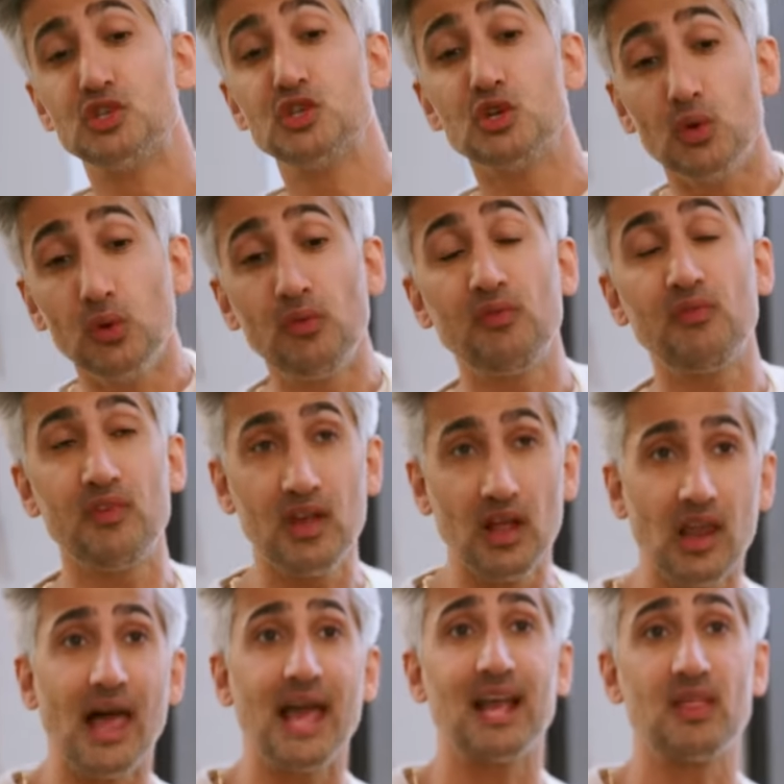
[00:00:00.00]
Do you feel
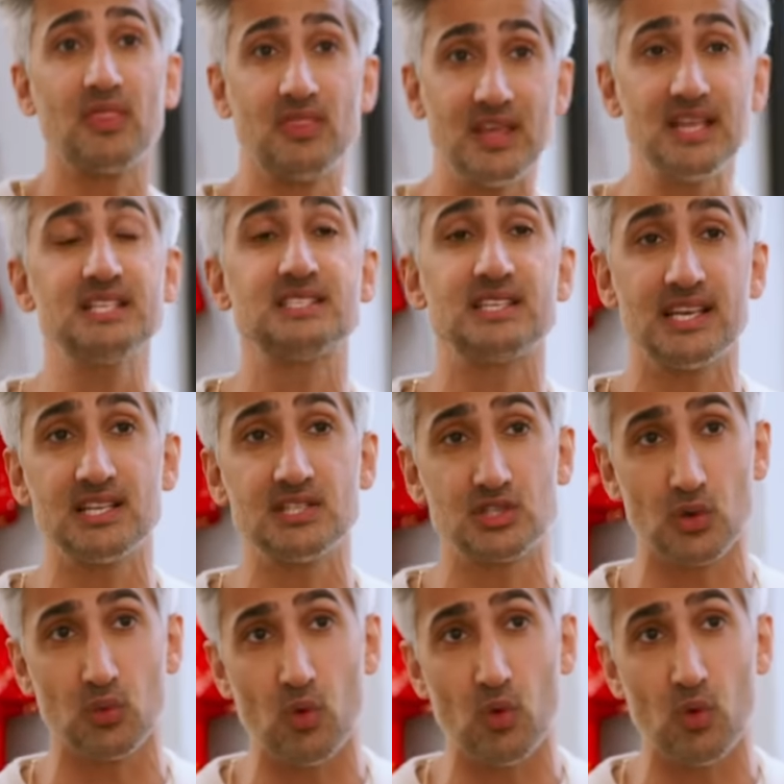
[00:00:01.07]
like this is the